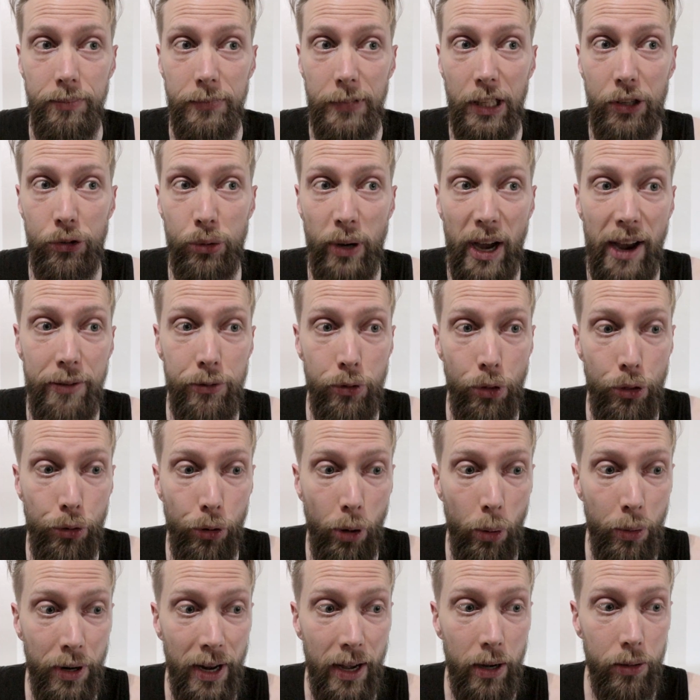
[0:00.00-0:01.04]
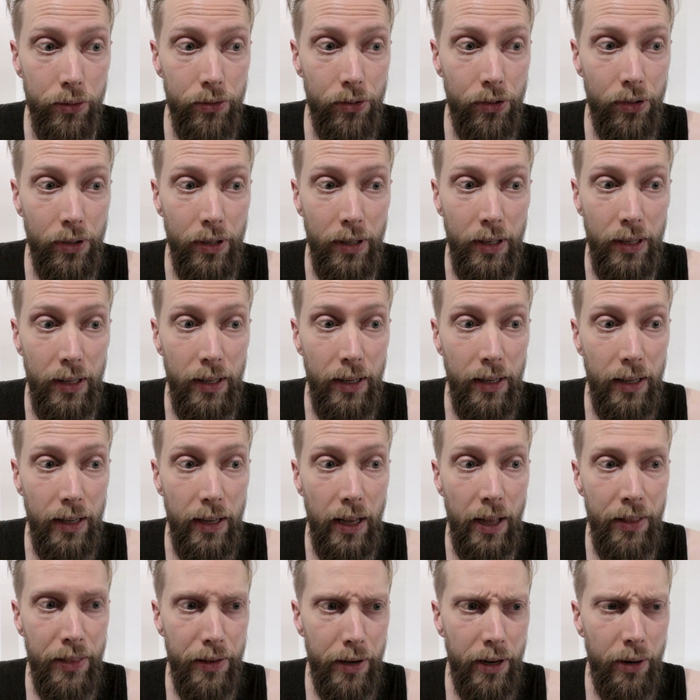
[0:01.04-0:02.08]
so I have to throw it out.
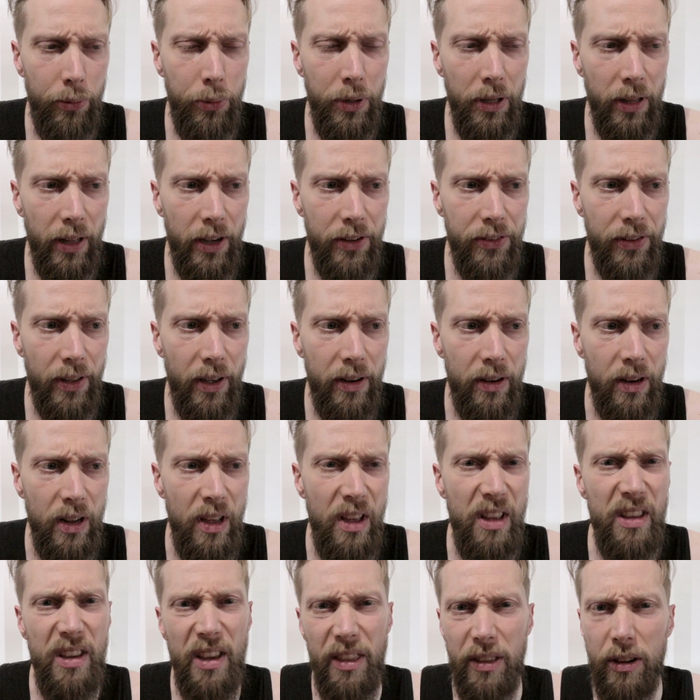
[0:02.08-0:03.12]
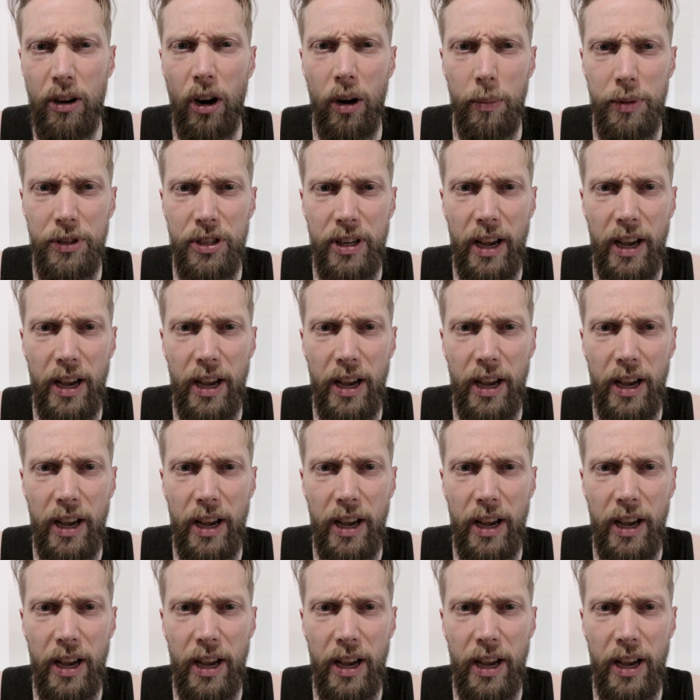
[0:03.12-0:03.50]
And then I realize that, yeah, the garbage